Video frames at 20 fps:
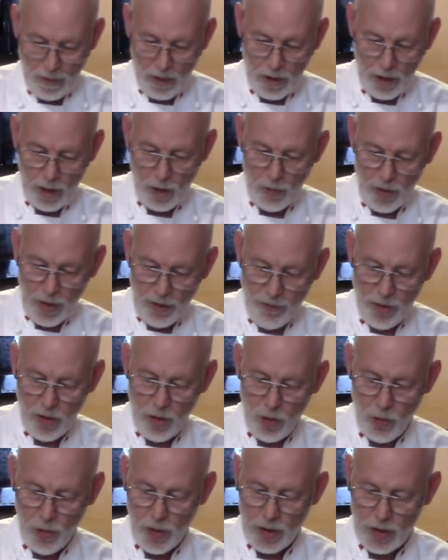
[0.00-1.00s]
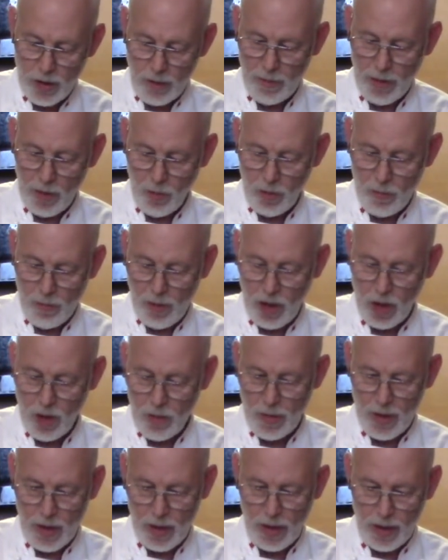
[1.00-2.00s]
Now whenever you're doing something with
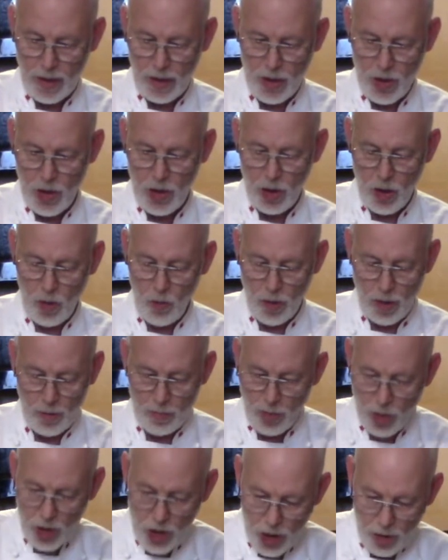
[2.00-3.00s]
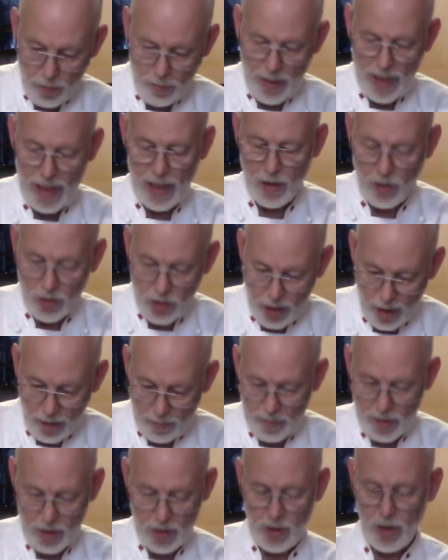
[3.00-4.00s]
parchment like this, you don't want to push your batters
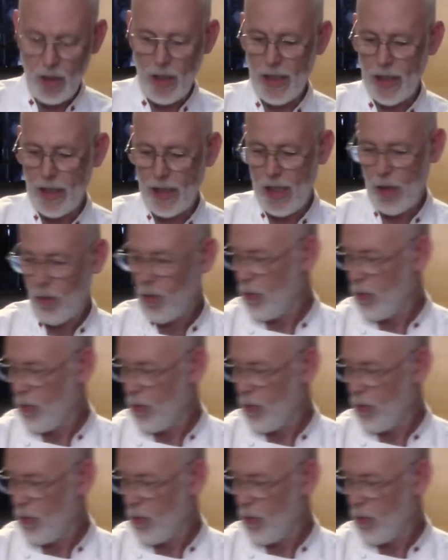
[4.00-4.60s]
up the side. That will